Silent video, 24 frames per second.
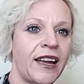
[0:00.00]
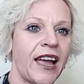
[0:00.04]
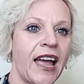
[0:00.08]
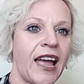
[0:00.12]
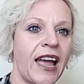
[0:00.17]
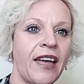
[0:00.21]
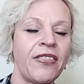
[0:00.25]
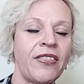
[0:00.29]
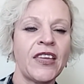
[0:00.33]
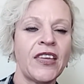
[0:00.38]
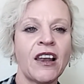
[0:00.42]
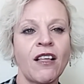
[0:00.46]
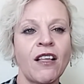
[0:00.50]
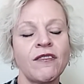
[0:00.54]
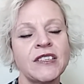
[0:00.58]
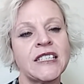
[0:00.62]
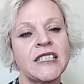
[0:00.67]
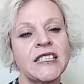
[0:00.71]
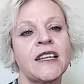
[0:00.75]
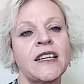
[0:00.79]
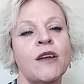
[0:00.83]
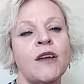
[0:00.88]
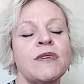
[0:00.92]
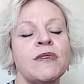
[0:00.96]
and then all of a
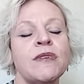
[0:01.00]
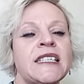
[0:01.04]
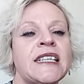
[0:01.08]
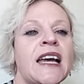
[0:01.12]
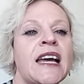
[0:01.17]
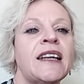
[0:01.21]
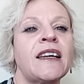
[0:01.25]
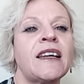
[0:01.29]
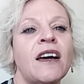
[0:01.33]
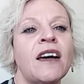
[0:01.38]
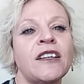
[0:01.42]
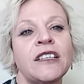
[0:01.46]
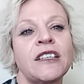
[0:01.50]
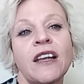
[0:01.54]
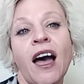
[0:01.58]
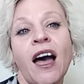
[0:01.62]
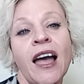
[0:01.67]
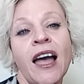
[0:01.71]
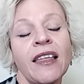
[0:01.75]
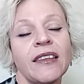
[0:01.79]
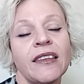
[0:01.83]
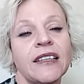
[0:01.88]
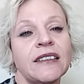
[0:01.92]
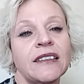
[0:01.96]
sudden I was standing on an
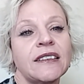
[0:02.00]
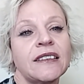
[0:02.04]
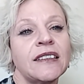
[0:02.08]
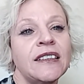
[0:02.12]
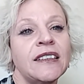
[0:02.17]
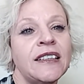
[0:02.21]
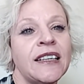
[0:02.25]
island